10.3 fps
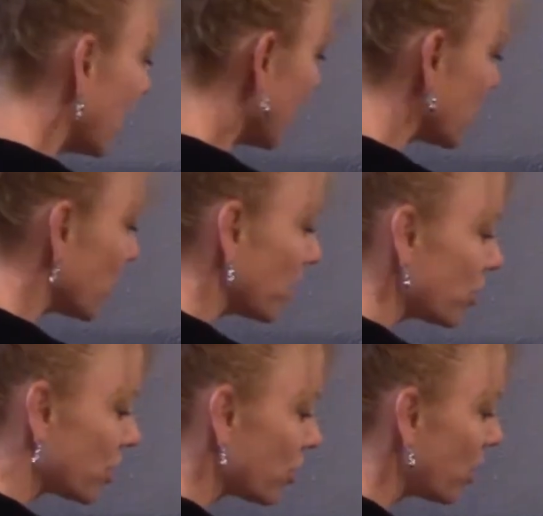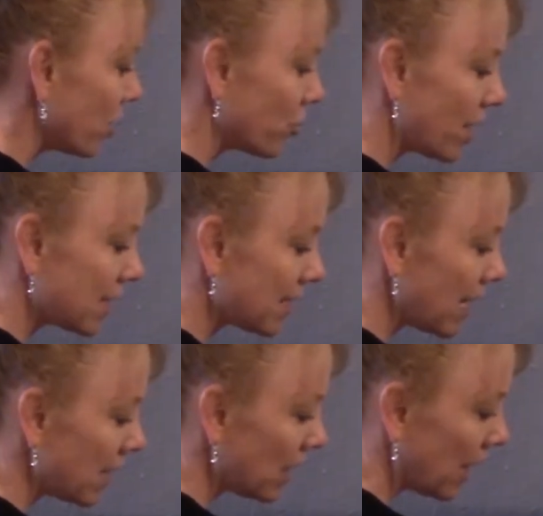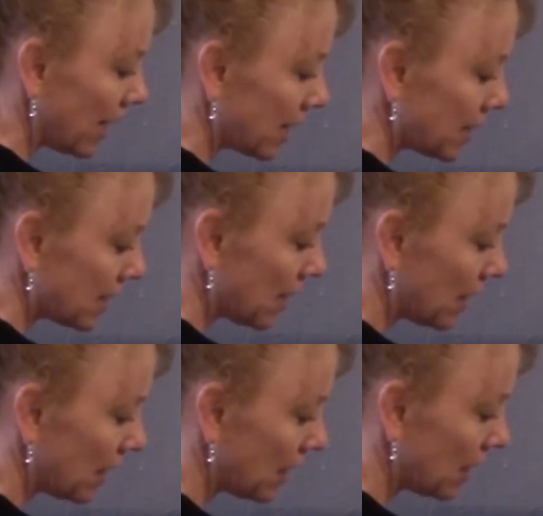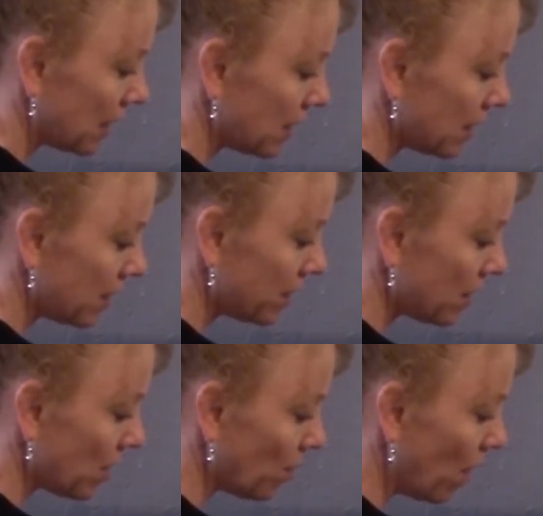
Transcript: it's really just trying to stay in the lines. Here's a little